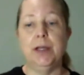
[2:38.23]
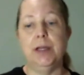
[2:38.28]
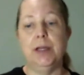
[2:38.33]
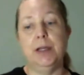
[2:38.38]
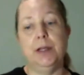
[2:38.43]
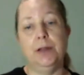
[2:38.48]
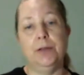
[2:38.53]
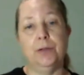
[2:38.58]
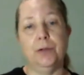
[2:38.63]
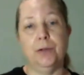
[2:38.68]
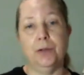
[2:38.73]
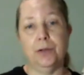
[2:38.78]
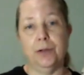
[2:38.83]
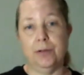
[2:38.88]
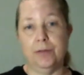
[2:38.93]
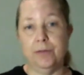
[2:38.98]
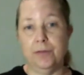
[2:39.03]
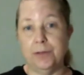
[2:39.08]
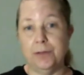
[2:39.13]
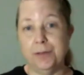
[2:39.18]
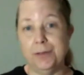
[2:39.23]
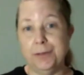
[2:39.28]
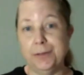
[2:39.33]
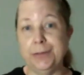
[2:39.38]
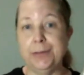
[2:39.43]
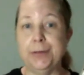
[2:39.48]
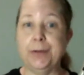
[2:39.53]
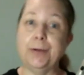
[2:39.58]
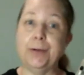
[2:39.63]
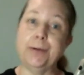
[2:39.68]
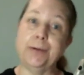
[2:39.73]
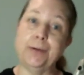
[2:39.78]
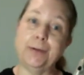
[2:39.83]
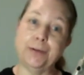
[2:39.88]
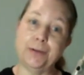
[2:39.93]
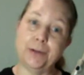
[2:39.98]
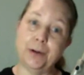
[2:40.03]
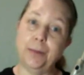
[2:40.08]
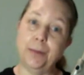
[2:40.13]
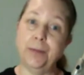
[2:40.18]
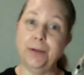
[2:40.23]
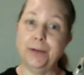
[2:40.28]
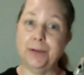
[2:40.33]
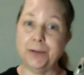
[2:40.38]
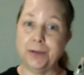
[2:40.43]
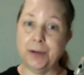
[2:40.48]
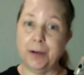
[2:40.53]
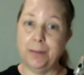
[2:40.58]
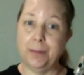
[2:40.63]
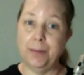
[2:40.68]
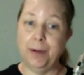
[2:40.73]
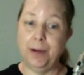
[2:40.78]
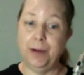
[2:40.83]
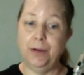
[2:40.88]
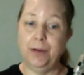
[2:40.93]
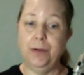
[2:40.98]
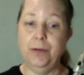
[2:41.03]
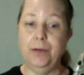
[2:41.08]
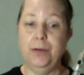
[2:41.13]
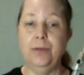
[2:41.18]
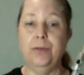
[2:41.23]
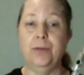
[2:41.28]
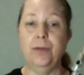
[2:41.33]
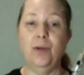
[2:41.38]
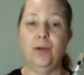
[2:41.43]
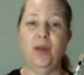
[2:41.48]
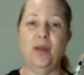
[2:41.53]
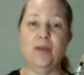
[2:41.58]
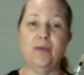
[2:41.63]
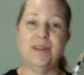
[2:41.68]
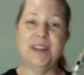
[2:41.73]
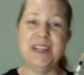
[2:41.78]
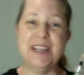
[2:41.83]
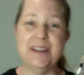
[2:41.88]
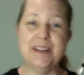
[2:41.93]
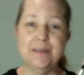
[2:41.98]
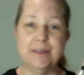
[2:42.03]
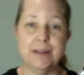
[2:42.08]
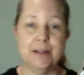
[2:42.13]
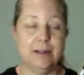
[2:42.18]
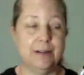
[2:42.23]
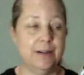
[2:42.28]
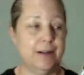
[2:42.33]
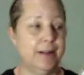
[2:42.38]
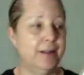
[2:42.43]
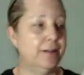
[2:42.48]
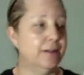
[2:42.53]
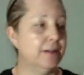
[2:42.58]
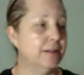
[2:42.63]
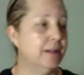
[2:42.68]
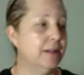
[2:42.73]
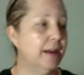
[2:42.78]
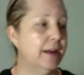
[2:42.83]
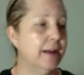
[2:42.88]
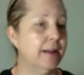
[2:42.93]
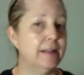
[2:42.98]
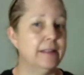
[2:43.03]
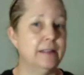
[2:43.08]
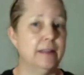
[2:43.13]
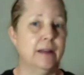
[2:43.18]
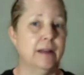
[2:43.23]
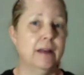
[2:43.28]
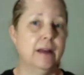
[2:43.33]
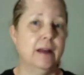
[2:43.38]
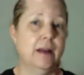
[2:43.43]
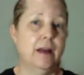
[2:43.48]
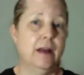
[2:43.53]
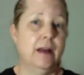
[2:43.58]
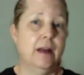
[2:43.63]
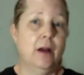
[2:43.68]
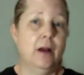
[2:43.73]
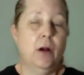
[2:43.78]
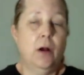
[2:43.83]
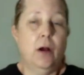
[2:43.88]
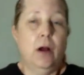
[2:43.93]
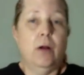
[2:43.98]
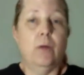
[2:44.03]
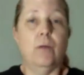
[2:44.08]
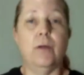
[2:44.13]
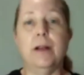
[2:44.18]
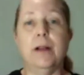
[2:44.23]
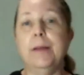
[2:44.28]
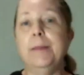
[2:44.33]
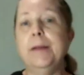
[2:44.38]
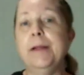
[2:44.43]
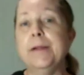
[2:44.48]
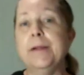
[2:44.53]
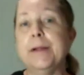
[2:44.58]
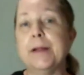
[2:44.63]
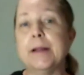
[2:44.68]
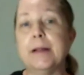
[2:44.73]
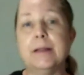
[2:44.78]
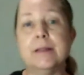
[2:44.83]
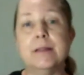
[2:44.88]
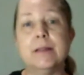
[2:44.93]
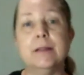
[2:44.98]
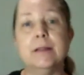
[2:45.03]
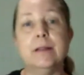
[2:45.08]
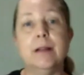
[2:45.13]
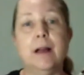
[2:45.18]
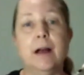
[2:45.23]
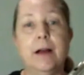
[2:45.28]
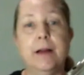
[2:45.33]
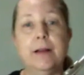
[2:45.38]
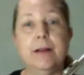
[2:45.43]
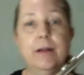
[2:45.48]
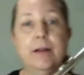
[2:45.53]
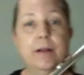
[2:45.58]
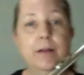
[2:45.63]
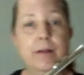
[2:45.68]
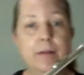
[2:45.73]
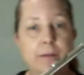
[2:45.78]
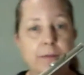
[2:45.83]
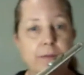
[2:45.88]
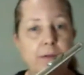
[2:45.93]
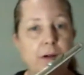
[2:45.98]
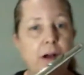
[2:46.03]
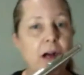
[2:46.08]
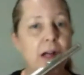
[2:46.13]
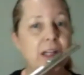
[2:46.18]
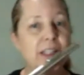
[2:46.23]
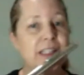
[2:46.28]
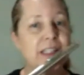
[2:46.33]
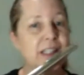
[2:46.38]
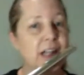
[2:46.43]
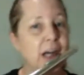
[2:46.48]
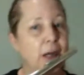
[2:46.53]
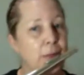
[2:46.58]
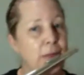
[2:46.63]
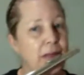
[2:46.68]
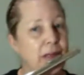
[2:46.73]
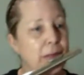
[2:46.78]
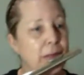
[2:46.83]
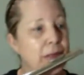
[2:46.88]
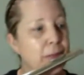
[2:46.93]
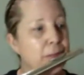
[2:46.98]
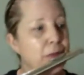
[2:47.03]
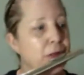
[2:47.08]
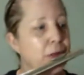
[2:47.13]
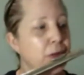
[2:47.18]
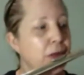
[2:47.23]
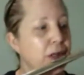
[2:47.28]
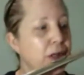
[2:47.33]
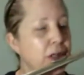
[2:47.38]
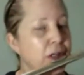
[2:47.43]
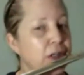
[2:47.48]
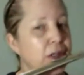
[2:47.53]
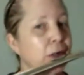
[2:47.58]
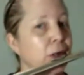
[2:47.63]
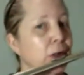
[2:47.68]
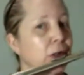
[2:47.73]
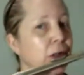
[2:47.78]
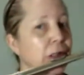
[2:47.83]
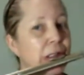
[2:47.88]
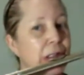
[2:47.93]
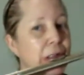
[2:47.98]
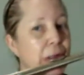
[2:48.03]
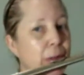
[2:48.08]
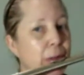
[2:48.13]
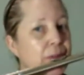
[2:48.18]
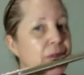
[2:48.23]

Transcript: either on our flute or on our trumpet or trombone or on the reed of the clarinet or sax. What I'm hearing is a lot of stopping in between each notes.